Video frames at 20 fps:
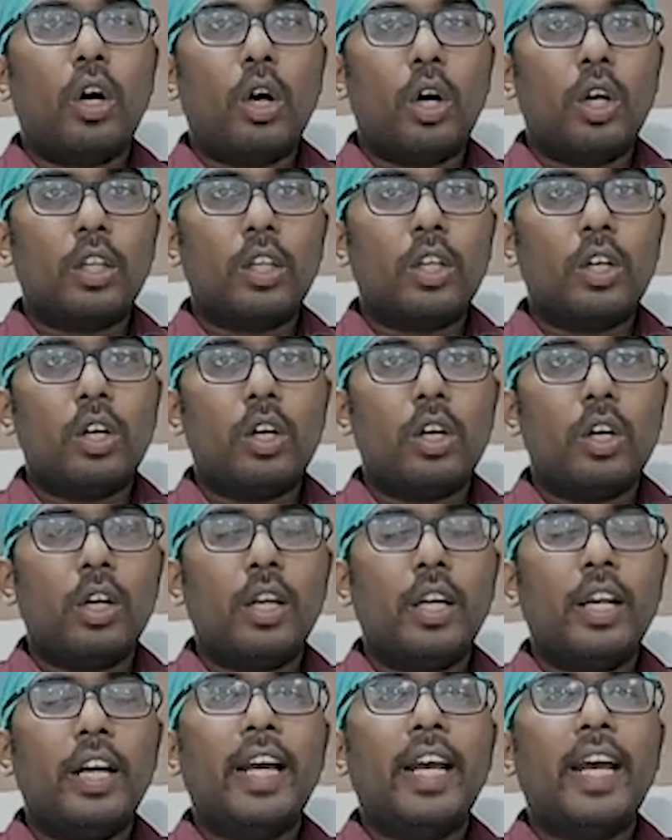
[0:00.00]

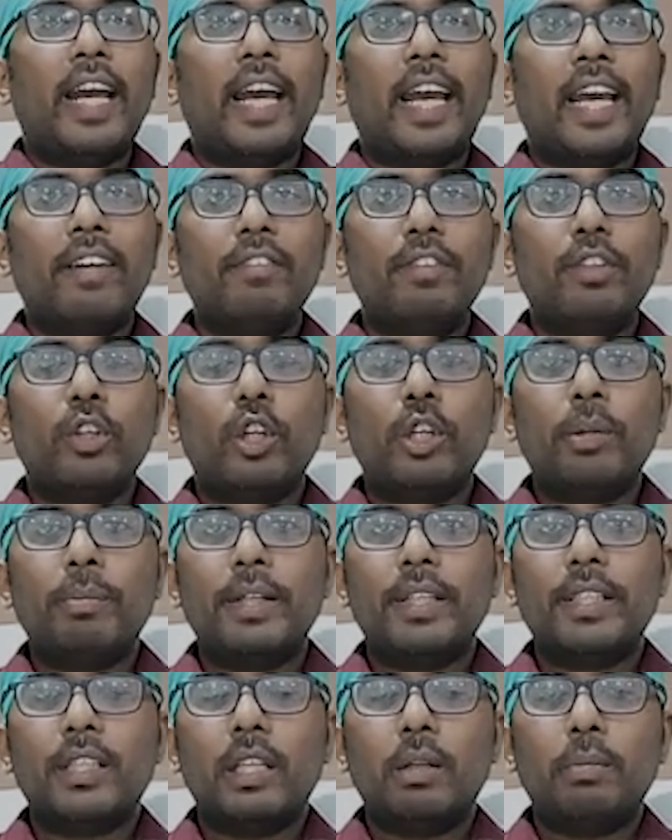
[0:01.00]
alcohol,
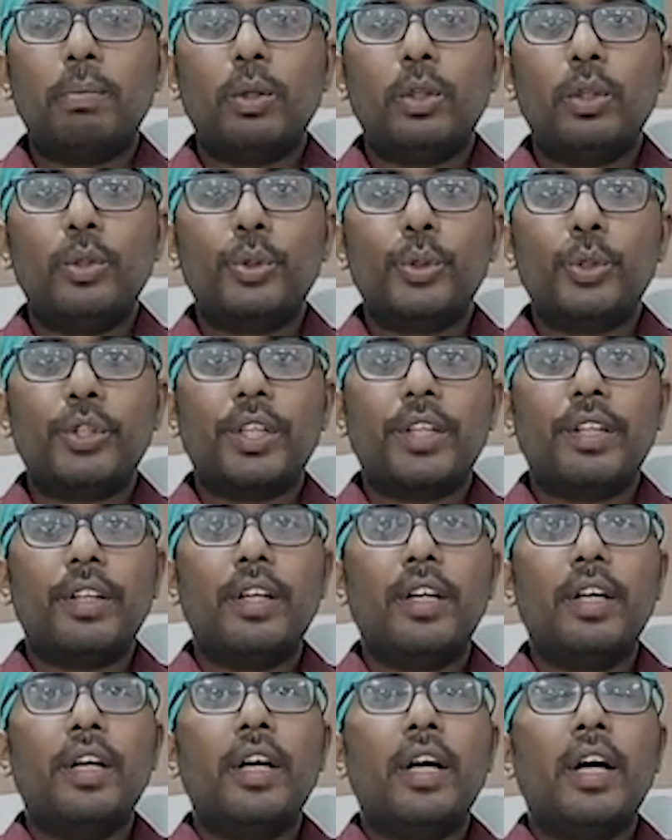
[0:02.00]
environmental pollution,